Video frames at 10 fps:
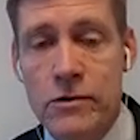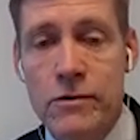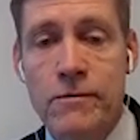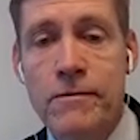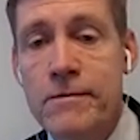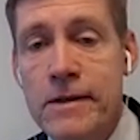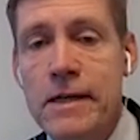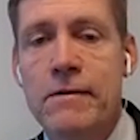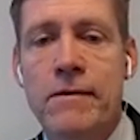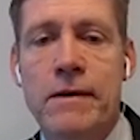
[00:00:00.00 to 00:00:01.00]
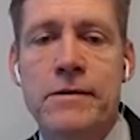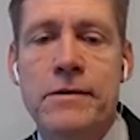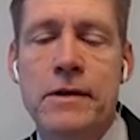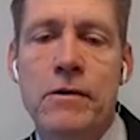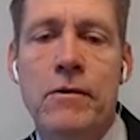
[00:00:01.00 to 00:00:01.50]
to
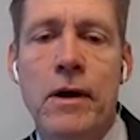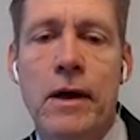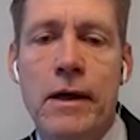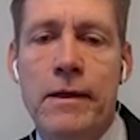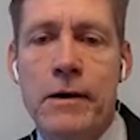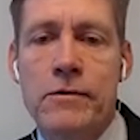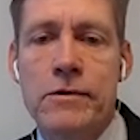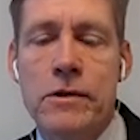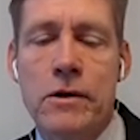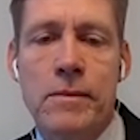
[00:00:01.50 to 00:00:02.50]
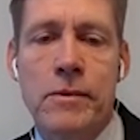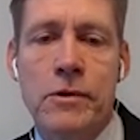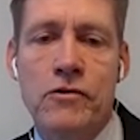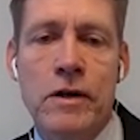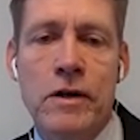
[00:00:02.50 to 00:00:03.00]
$50,000 per
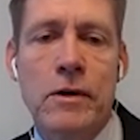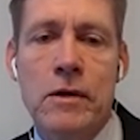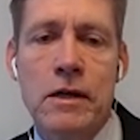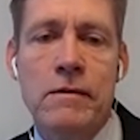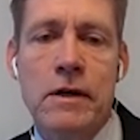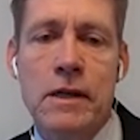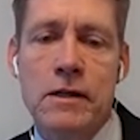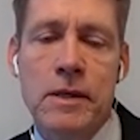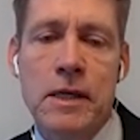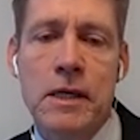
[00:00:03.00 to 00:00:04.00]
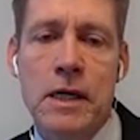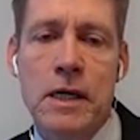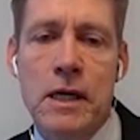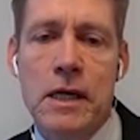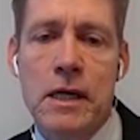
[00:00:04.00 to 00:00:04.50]
treatment, or even there's been
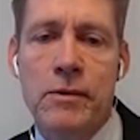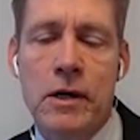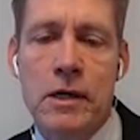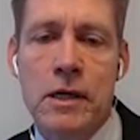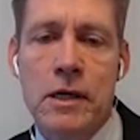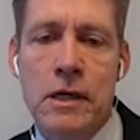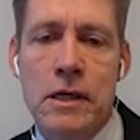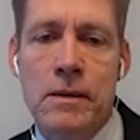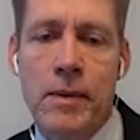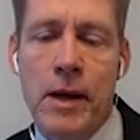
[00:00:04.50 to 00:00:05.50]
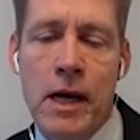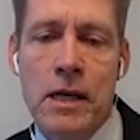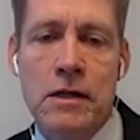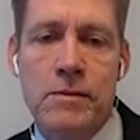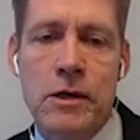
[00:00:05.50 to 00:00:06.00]
a product in Japan
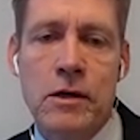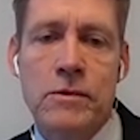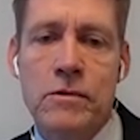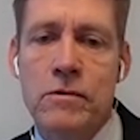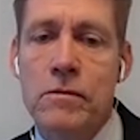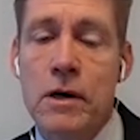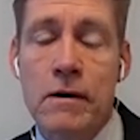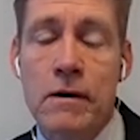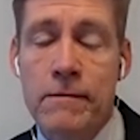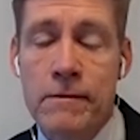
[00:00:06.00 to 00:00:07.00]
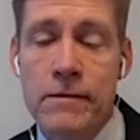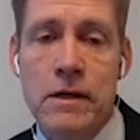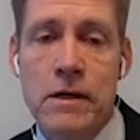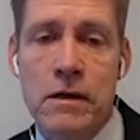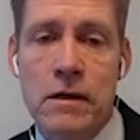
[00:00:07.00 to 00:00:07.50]
that has been up to
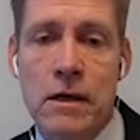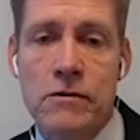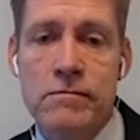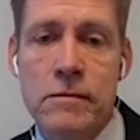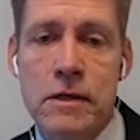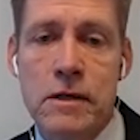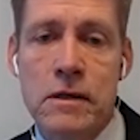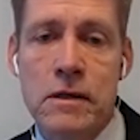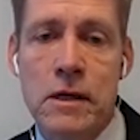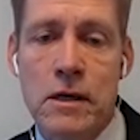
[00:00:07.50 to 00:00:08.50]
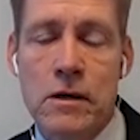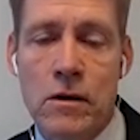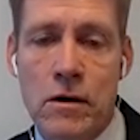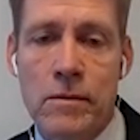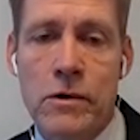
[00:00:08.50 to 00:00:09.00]
$150,000
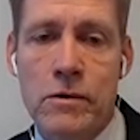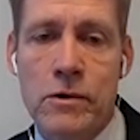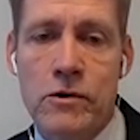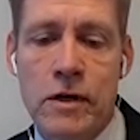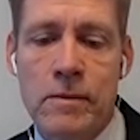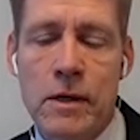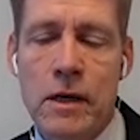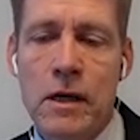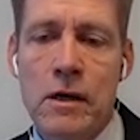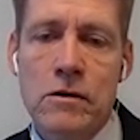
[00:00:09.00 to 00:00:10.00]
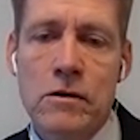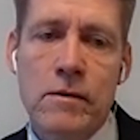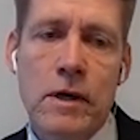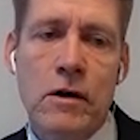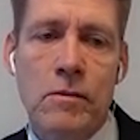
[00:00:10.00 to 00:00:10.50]
per treatment. So
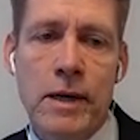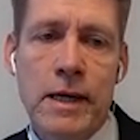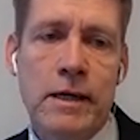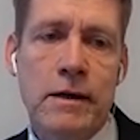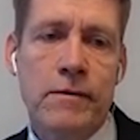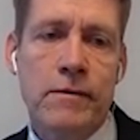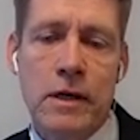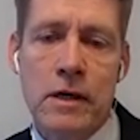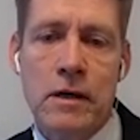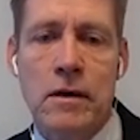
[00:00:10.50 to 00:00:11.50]
we are complete different